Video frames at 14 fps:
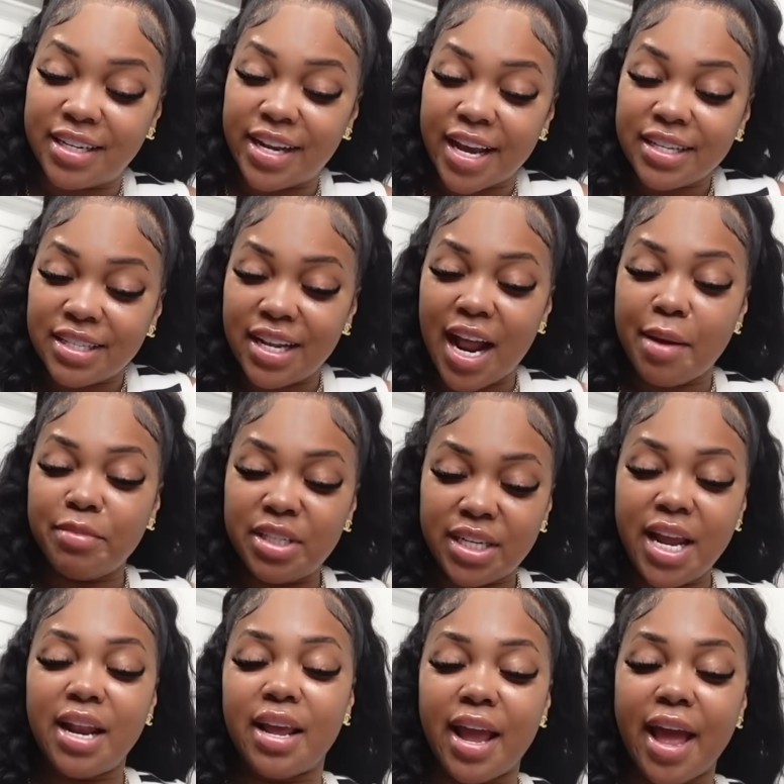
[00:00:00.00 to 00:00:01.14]
desk that I'm
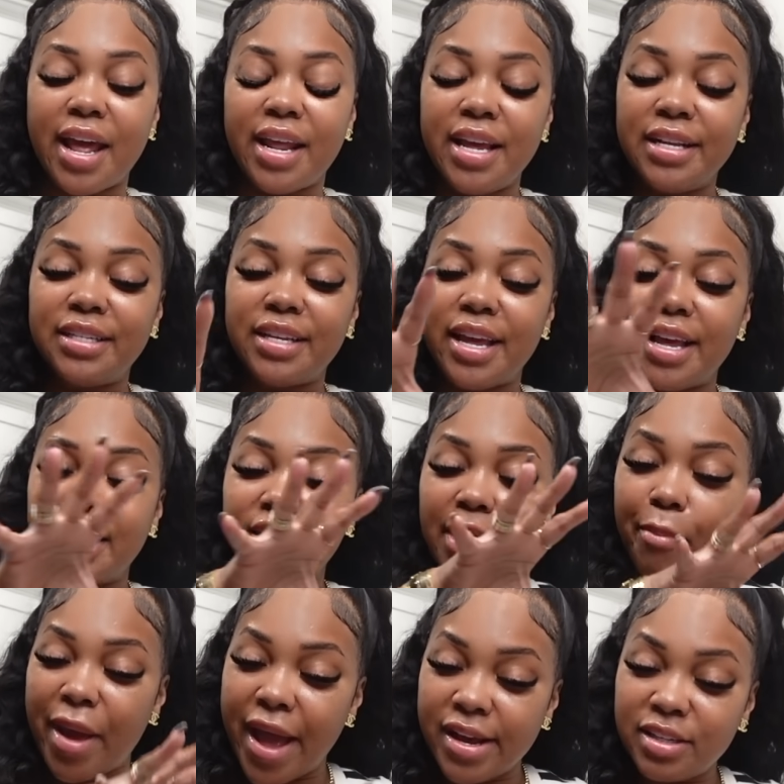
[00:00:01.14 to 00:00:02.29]
standing at, it says
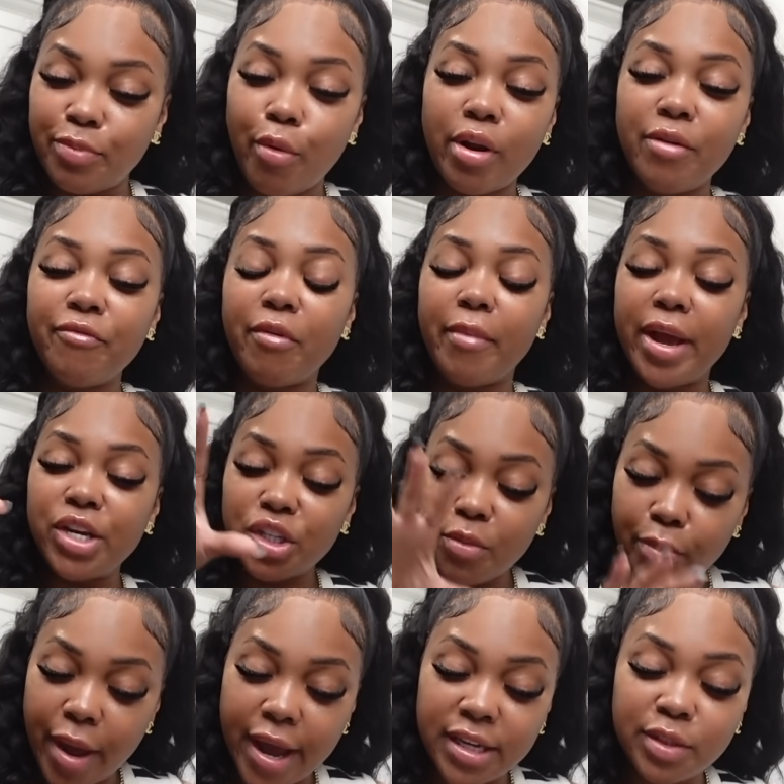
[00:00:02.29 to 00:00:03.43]
passport information,
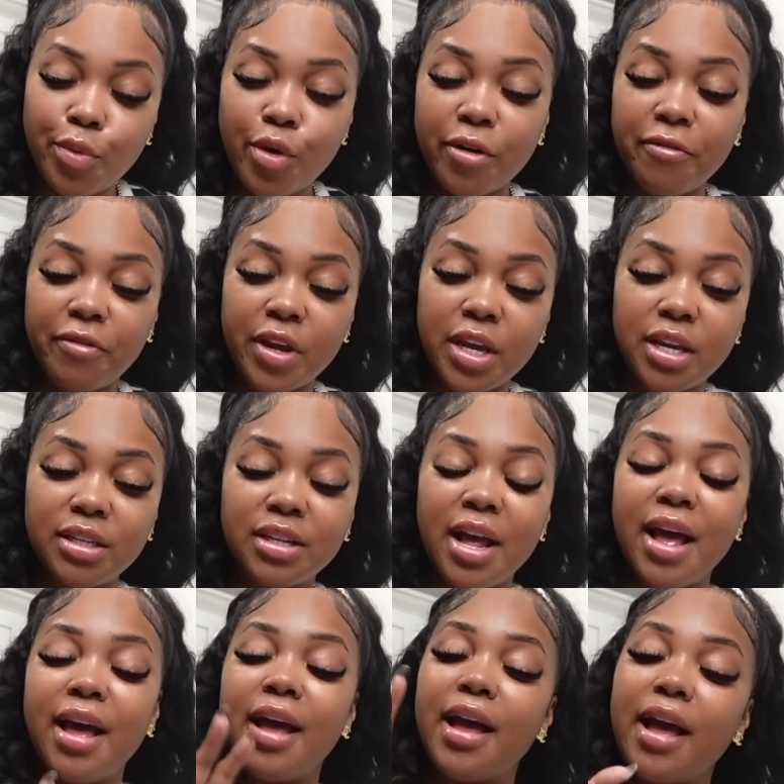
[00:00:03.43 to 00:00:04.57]
passport fees,
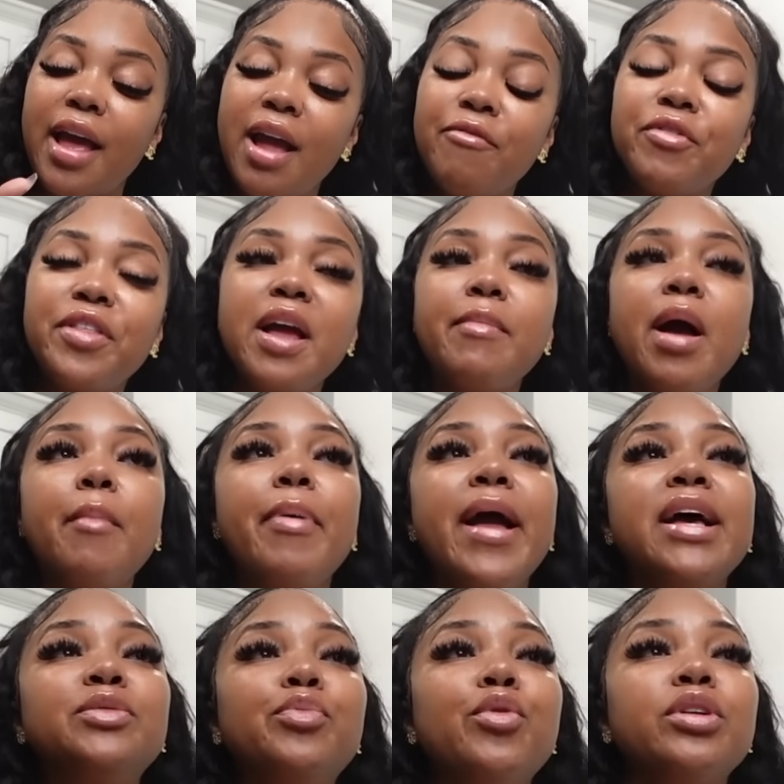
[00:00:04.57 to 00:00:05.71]
everything about
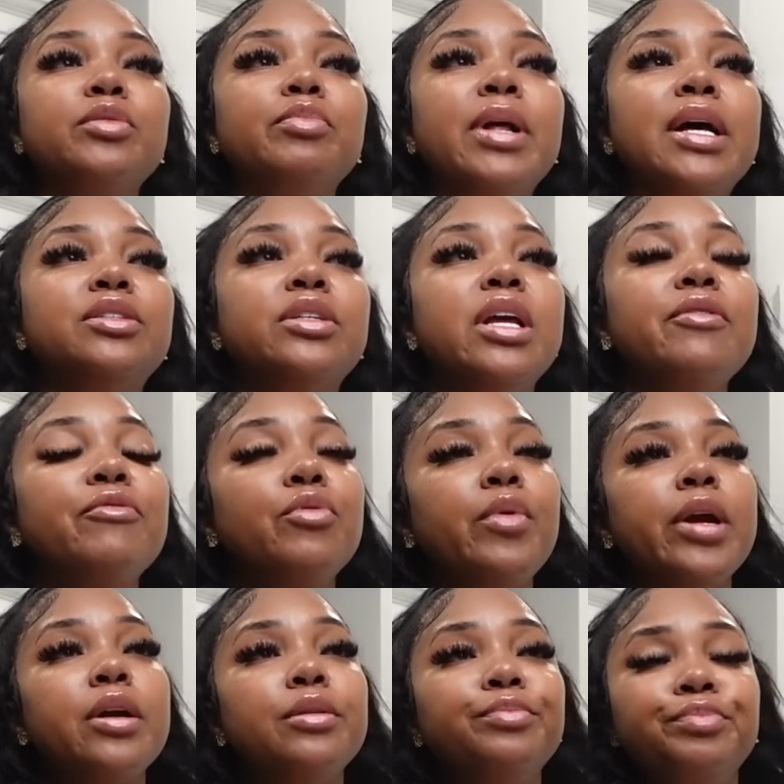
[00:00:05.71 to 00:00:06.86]
passports plastered
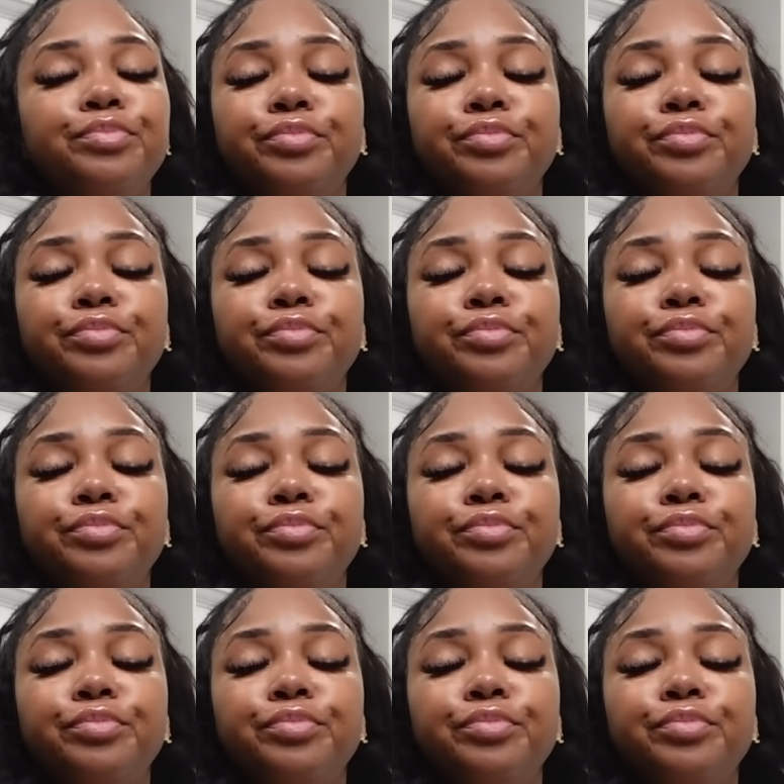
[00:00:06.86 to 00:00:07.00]
everywhere.